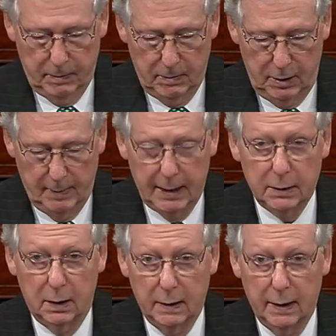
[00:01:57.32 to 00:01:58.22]
You might
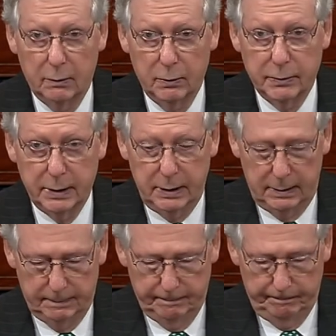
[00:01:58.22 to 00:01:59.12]
call that a routine,
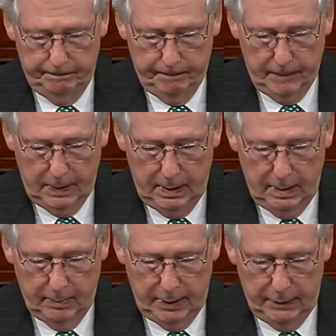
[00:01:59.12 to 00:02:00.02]

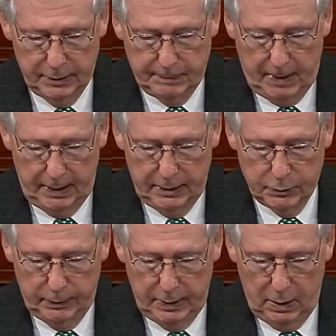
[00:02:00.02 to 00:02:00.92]
but in this body, as
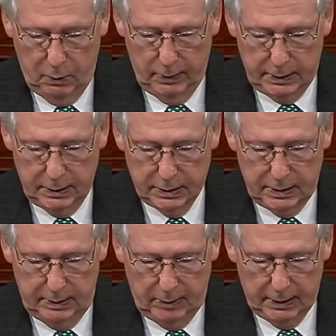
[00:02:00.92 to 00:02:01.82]
we know, what can
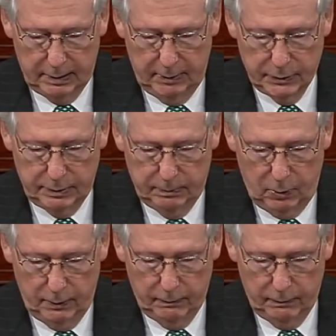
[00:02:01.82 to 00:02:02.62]
seem like the most important